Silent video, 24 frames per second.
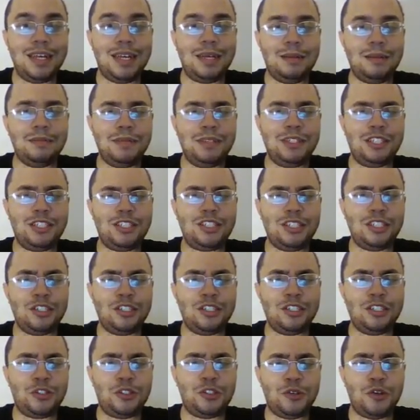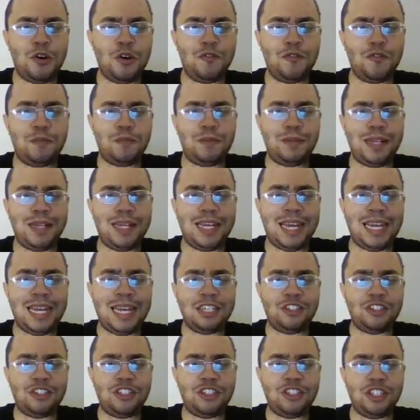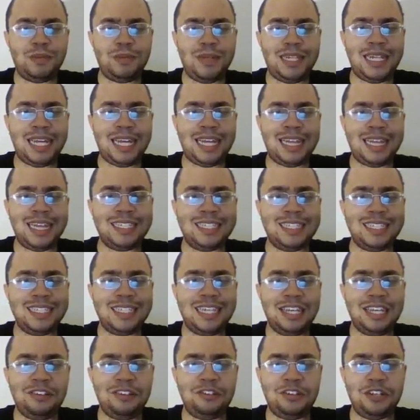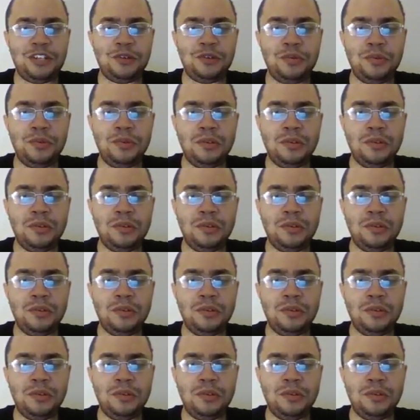This is also overplay. I could just play like this and kill you.